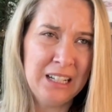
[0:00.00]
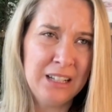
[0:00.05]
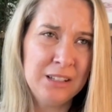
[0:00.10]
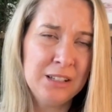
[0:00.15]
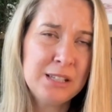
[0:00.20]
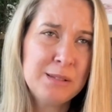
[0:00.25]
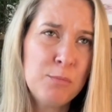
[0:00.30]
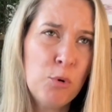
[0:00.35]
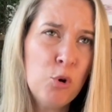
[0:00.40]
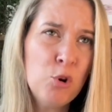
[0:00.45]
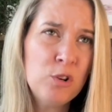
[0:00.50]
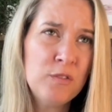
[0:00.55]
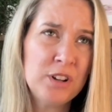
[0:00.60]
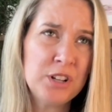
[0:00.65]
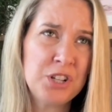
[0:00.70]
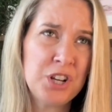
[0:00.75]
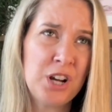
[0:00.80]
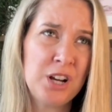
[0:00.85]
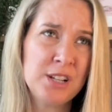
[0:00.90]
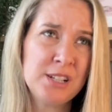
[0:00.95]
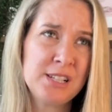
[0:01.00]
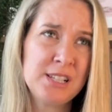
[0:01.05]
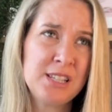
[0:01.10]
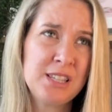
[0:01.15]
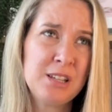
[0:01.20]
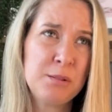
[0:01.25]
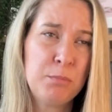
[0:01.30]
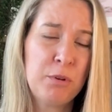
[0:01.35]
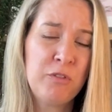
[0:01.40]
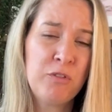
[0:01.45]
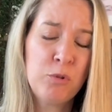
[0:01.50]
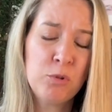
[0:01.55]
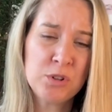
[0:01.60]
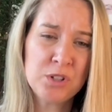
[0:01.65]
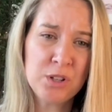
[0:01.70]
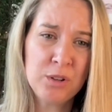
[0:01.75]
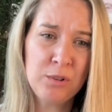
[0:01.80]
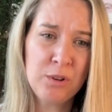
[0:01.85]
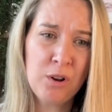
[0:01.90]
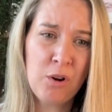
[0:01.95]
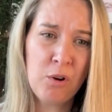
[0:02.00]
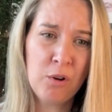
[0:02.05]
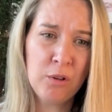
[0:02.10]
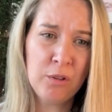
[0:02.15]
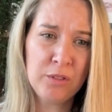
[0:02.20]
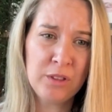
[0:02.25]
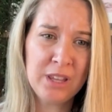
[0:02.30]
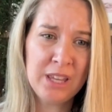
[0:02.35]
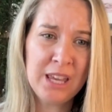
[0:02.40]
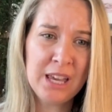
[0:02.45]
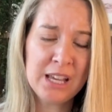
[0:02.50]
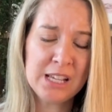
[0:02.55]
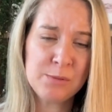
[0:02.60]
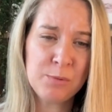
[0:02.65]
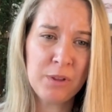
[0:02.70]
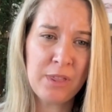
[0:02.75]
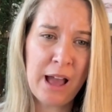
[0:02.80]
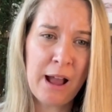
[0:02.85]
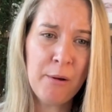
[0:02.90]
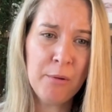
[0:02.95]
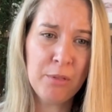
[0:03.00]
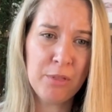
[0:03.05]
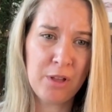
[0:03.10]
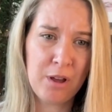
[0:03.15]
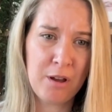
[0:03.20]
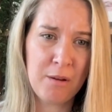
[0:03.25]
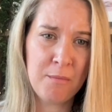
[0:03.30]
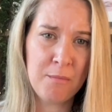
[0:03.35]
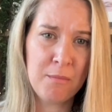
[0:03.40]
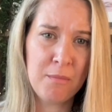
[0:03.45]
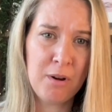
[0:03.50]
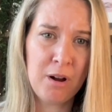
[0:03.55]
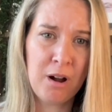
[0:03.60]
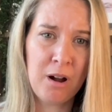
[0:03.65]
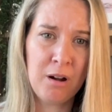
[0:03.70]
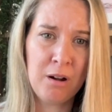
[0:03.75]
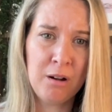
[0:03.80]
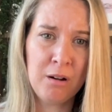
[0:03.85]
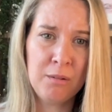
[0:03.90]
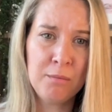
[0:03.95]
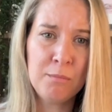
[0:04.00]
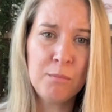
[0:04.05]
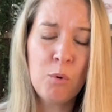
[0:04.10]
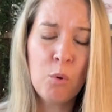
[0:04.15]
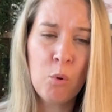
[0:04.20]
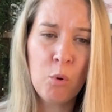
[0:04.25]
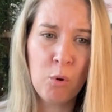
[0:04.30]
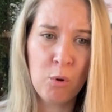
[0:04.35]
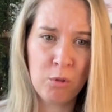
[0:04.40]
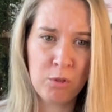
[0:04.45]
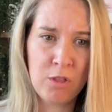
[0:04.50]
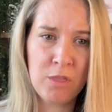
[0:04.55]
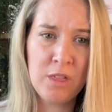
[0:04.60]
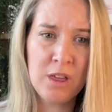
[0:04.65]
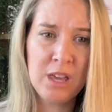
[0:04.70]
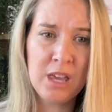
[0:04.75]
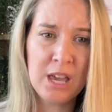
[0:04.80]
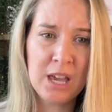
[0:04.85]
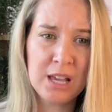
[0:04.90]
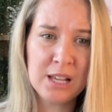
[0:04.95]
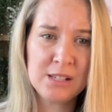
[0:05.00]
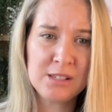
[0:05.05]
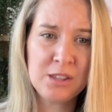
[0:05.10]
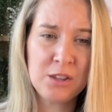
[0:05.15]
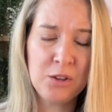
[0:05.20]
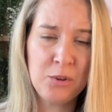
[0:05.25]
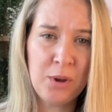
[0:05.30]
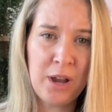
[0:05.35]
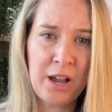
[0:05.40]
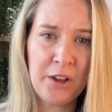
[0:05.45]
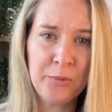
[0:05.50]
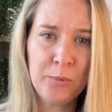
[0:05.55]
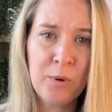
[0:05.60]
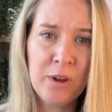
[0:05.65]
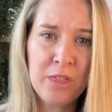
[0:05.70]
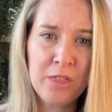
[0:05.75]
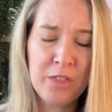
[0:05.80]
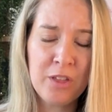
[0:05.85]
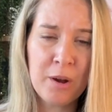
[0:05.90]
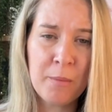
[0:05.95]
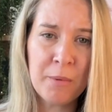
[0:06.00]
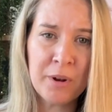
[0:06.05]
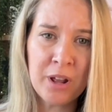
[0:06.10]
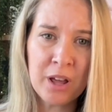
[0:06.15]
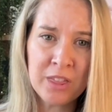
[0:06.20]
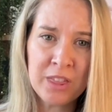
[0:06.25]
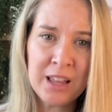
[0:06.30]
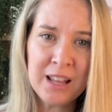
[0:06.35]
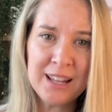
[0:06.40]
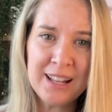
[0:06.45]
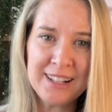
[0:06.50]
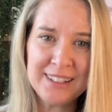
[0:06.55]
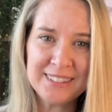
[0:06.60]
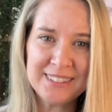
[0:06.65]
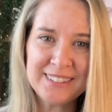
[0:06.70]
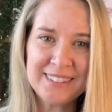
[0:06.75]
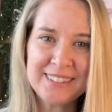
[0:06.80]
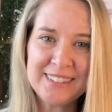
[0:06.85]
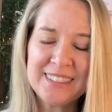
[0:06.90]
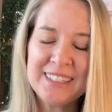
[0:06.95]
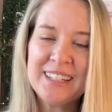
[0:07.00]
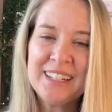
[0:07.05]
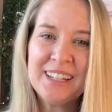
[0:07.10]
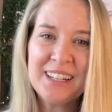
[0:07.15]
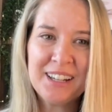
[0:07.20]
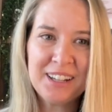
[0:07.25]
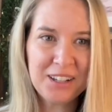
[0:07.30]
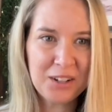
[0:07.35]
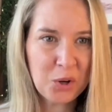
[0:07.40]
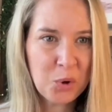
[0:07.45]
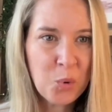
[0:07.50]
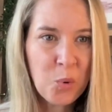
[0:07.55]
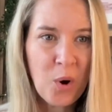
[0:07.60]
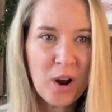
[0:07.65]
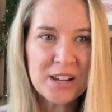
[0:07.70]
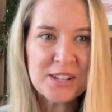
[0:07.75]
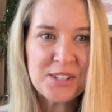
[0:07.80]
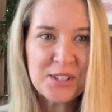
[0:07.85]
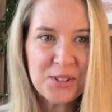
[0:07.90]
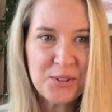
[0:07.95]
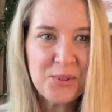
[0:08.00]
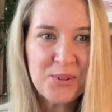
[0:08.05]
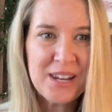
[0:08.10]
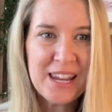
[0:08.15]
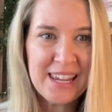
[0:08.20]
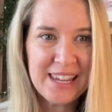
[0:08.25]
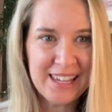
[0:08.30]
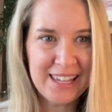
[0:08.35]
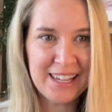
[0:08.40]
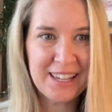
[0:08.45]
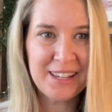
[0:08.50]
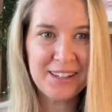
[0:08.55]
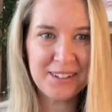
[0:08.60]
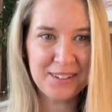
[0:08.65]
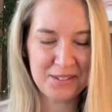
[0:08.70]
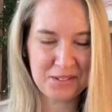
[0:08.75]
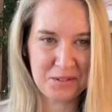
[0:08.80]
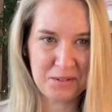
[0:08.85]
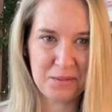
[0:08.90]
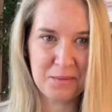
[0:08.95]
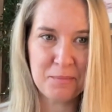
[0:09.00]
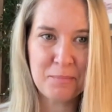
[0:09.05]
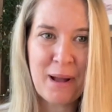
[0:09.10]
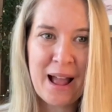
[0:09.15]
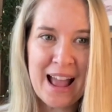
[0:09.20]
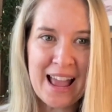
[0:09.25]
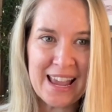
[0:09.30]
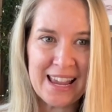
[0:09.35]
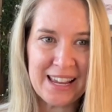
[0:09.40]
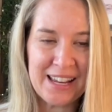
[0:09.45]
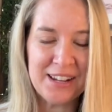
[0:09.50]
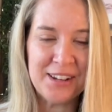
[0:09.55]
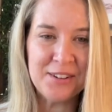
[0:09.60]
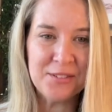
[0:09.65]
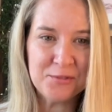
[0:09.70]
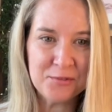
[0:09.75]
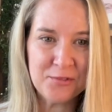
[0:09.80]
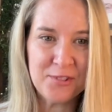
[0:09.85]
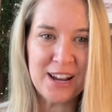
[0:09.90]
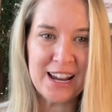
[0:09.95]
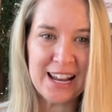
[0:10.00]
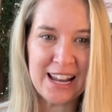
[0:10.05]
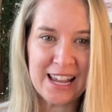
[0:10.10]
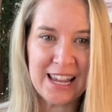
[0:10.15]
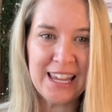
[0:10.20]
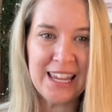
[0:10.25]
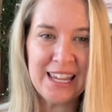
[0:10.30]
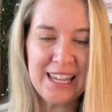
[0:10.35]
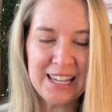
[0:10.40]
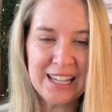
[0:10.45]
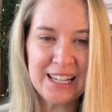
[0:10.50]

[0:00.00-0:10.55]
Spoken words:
there's more of a chance that before too long, the years without them are more than the years that you had with them. And I think that's quite a unique pain, really.